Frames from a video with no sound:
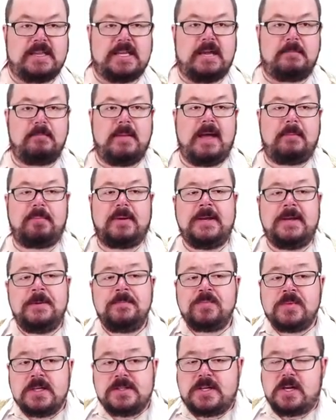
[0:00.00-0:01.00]
that map.
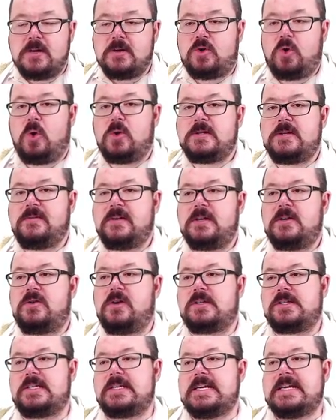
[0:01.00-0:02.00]
So, court of
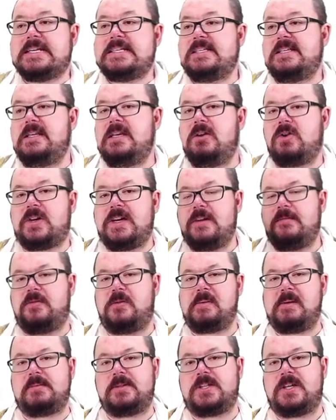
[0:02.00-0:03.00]
venerosity is looking
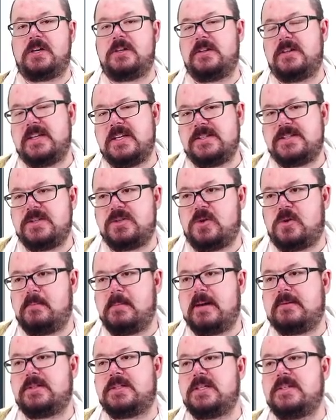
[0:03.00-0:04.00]
for people to go to the Isidore
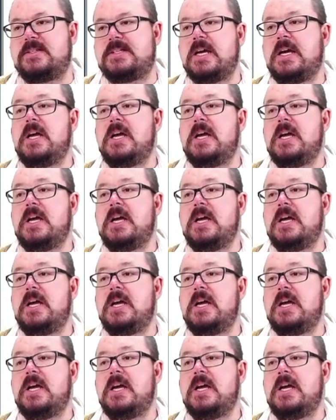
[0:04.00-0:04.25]
Mountains